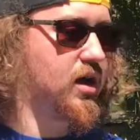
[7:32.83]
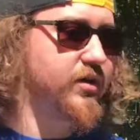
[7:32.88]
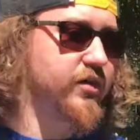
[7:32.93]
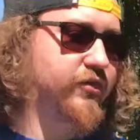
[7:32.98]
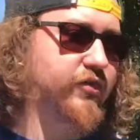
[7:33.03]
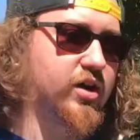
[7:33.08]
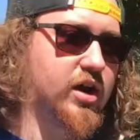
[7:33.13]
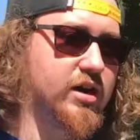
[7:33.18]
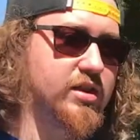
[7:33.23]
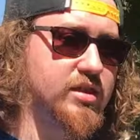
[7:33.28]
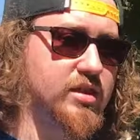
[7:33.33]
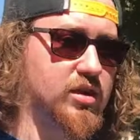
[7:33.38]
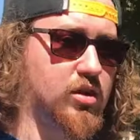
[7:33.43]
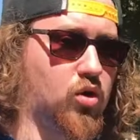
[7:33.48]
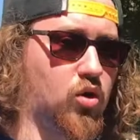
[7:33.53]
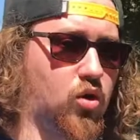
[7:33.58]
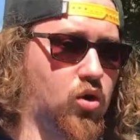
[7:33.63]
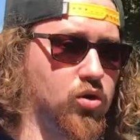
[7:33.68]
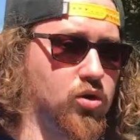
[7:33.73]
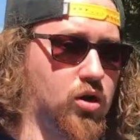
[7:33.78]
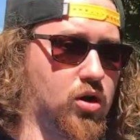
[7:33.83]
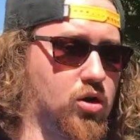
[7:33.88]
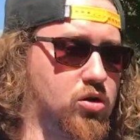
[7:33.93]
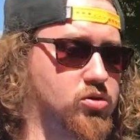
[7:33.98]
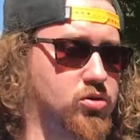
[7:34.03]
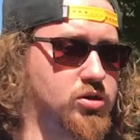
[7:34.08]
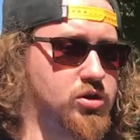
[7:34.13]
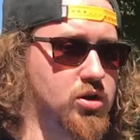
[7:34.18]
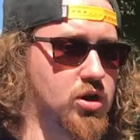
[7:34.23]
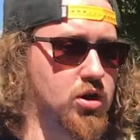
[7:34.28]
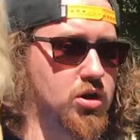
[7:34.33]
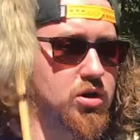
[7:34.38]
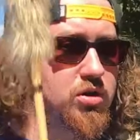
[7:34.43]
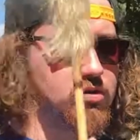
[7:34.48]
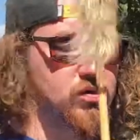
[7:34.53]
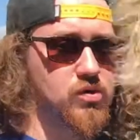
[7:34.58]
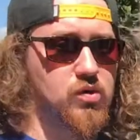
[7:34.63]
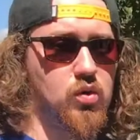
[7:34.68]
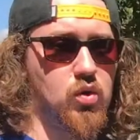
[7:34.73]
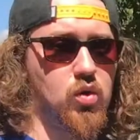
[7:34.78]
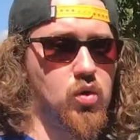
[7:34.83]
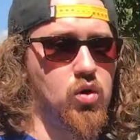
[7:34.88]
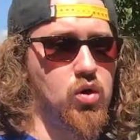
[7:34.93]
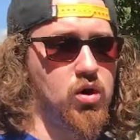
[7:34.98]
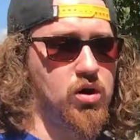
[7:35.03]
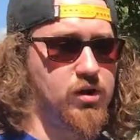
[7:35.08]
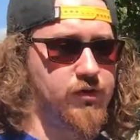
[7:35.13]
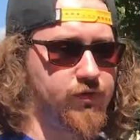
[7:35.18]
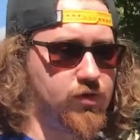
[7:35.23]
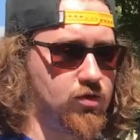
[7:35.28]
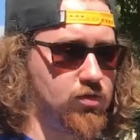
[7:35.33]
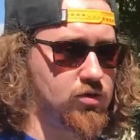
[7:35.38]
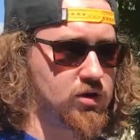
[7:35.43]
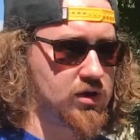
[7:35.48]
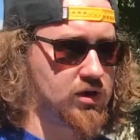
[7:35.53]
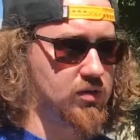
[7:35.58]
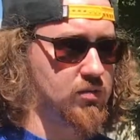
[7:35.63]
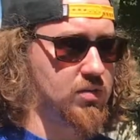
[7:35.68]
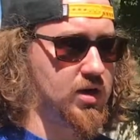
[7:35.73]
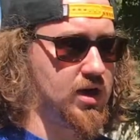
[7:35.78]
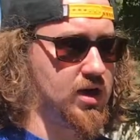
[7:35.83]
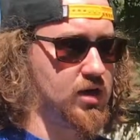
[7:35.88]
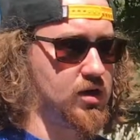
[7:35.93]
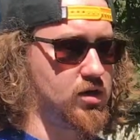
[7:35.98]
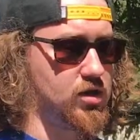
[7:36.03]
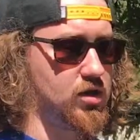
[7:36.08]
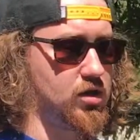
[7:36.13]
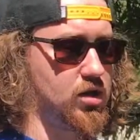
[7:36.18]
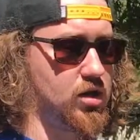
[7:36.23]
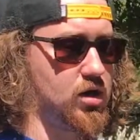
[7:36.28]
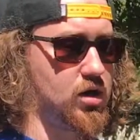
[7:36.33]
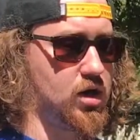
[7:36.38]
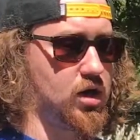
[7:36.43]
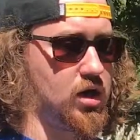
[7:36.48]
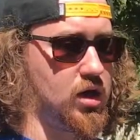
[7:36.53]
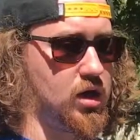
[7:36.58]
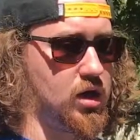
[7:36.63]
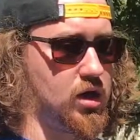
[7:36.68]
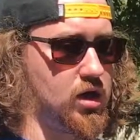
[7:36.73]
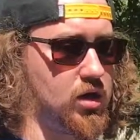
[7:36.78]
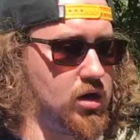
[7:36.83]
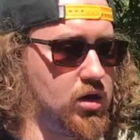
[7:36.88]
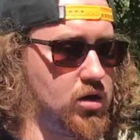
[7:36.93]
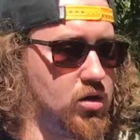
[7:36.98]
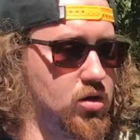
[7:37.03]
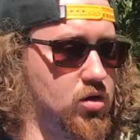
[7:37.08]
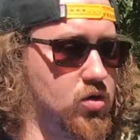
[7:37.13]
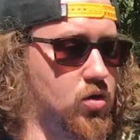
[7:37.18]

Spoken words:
I find that old archery targets, or if you can make a